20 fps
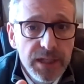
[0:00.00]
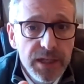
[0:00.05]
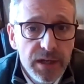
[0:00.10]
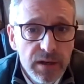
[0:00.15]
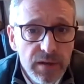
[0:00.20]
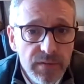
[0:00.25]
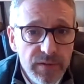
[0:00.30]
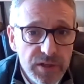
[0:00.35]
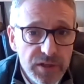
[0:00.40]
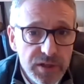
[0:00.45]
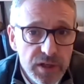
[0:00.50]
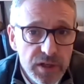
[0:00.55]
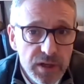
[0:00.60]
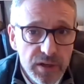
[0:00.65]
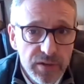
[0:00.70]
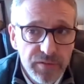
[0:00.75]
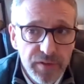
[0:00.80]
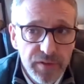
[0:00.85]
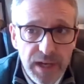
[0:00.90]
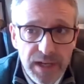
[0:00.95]
If it's a
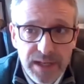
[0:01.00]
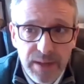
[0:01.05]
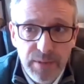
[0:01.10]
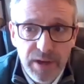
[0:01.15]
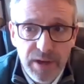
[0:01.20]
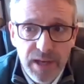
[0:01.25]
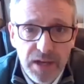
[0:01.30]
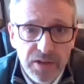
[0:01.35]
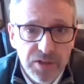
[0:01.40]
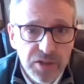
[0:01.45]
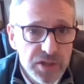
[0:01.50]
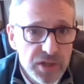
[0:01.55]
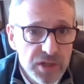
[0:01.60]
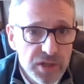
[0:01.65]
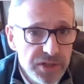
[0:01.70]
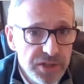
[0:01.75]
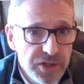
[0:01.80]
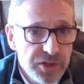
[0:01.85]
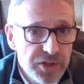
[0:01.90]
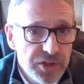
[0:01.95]
kind of academic
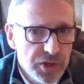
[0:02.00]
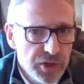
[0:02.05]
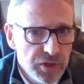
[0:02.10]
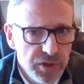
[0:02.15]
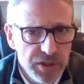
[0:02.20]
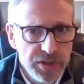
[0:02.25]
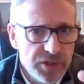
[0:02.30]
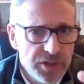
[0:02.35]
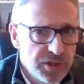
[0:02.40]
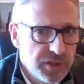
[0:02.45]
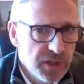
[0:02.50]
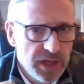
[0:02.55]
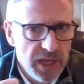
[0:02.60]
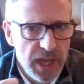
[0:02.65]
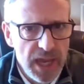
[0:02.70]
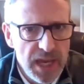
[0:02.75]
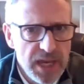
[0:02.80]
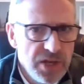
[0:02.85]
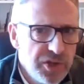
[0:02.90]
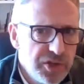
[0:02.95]
exercise internally just to
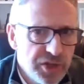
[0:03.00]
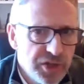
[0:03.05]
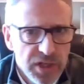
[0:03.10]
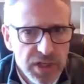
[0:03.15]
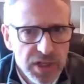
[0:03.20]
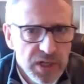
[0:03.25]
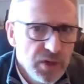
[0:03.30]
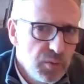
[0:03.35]
gauge